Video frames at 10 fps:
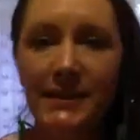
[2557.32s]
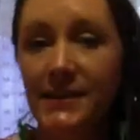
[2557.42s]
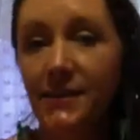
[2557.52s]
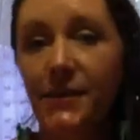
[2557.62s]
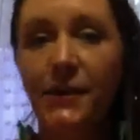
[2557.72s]

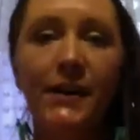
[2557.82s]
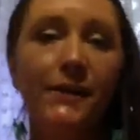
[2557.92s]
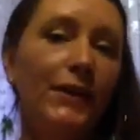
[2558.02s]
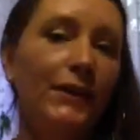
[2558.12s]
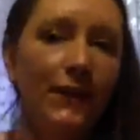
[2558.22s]
If
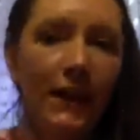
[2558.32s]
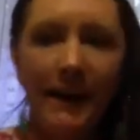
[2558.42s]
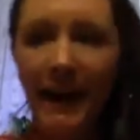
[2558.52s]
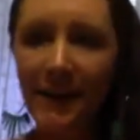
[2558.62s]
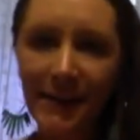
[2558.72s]
you're far
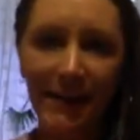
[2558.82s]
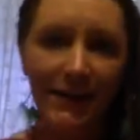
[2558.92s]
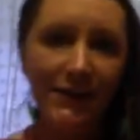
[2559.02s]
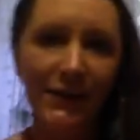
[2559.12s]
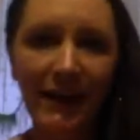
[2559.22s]
out there,
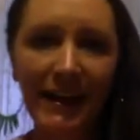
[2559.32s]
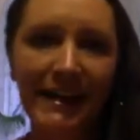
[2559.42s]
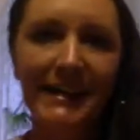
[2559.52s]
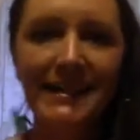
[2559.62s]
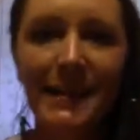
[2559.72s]
if you're
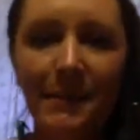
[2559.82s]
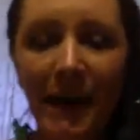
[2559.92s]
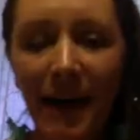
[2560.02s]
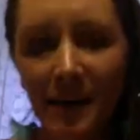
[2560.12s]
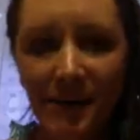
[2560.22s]
ready to step
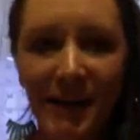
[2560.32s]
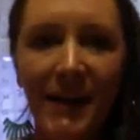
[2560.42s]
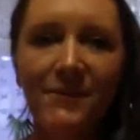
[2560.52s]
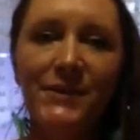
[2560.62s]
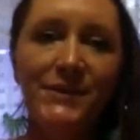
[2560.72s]
out of the
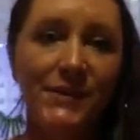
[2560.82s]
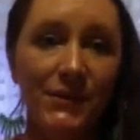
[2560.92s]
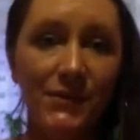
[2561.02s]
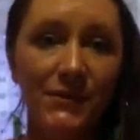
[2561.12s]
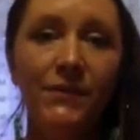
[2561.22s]
comfort zone,